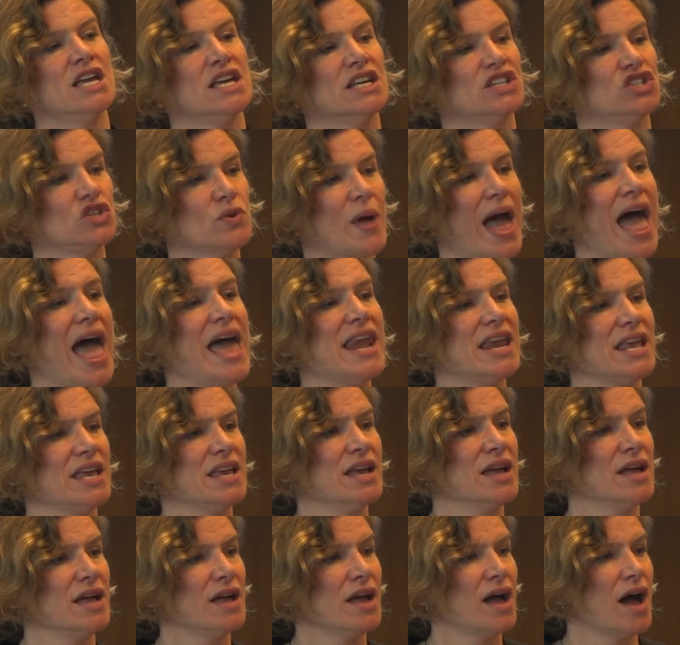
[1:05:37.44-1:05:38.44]
to any
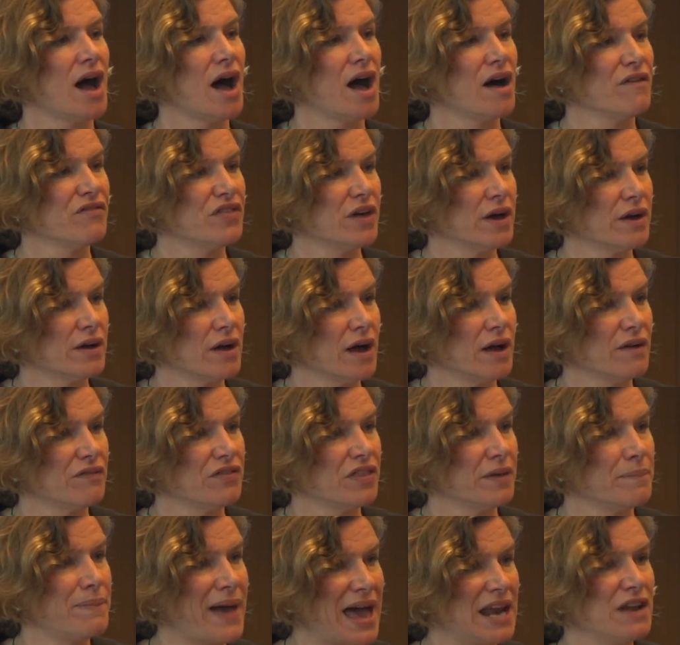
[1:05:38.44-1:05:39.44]
of
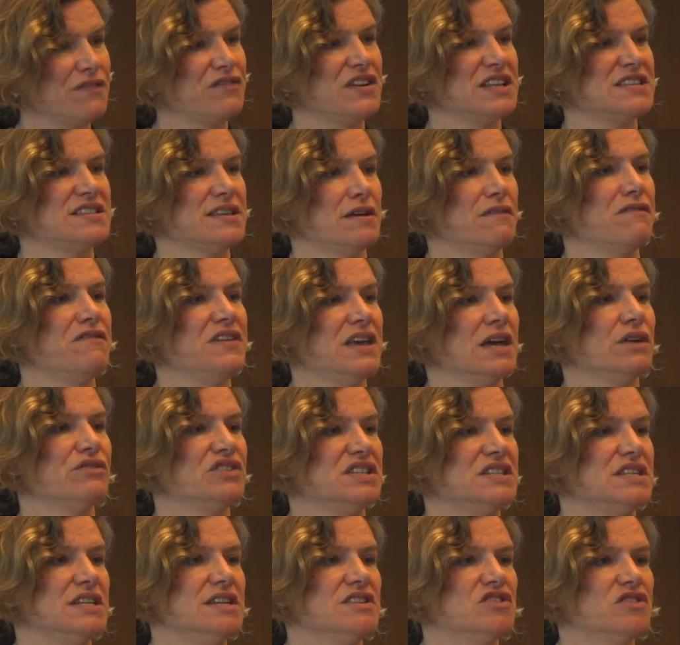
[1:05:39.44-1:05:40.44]
the benefits that Fiat
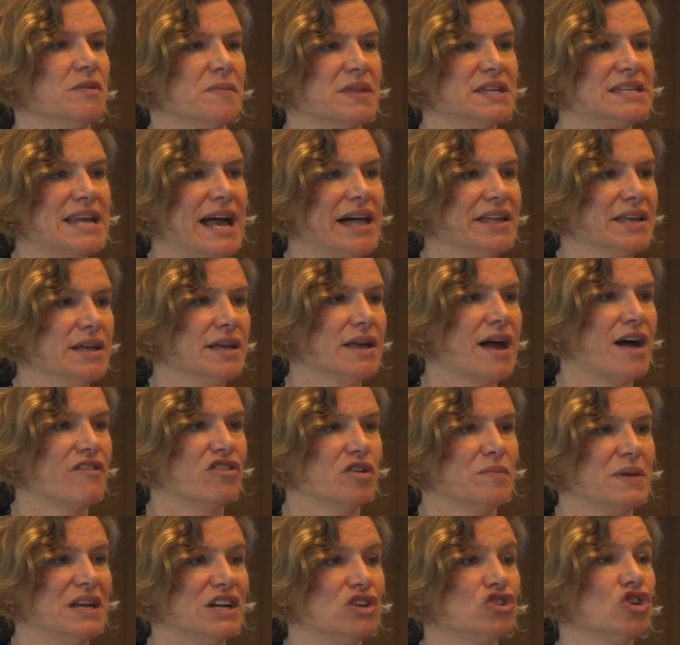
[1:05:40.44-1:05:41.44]
receives from the Italian
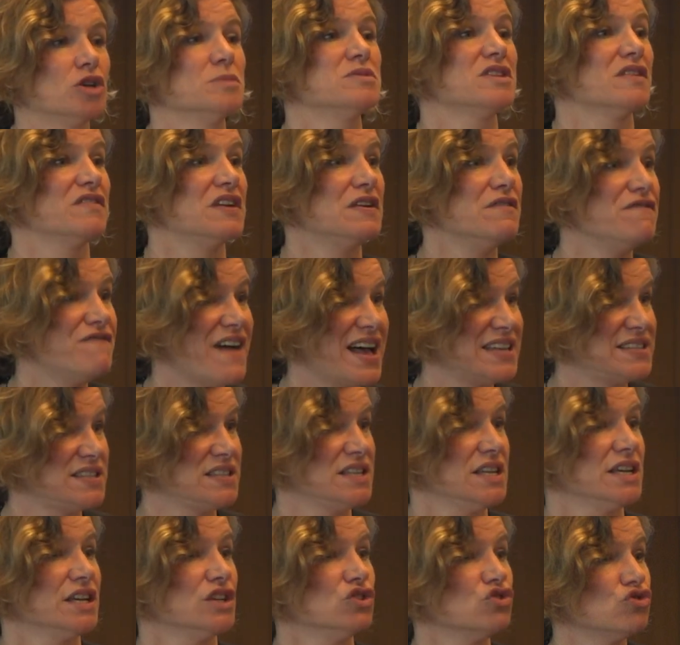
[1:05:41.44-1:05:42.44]
government in terms of
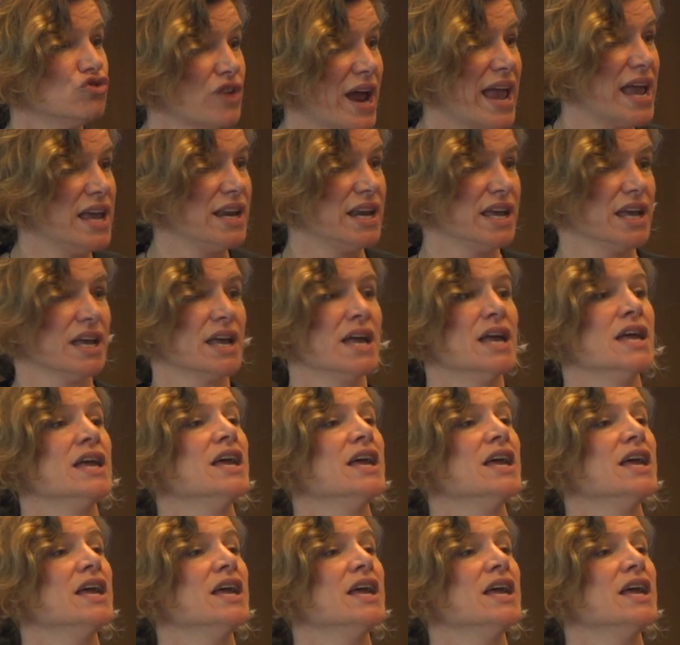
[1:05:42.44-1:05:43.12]
investing in training,